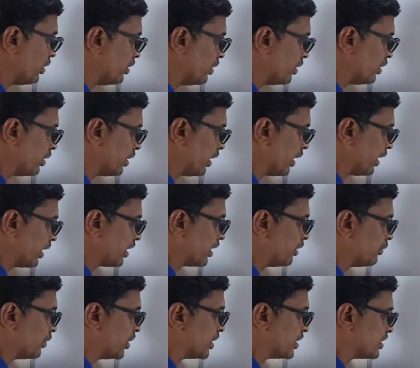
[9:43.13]
A
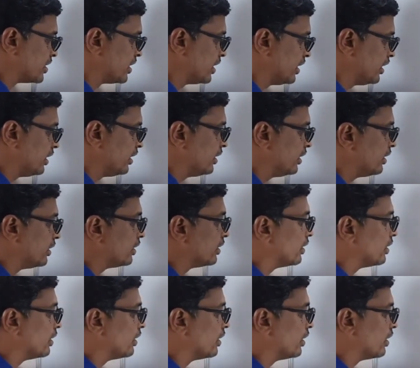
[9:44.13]
comma G,
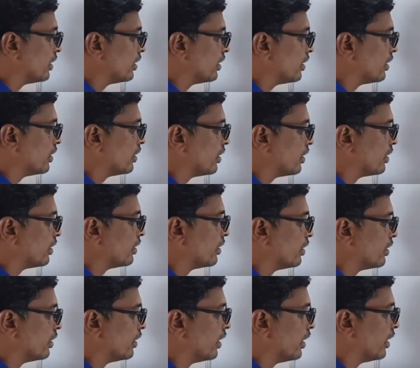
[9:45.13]

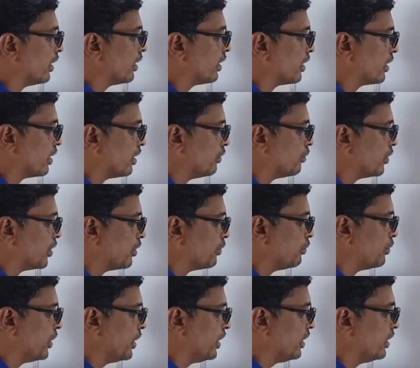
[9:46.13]
A comma
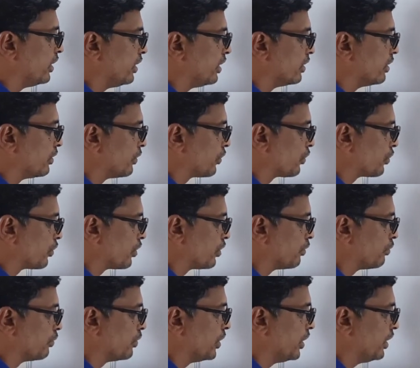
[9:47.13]
B,
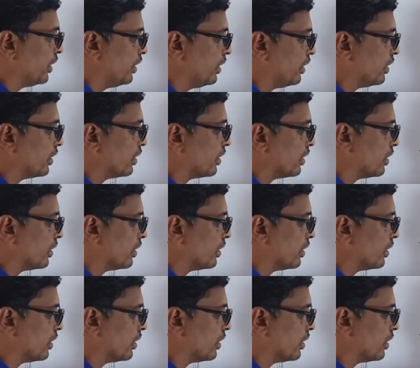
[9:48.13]
B,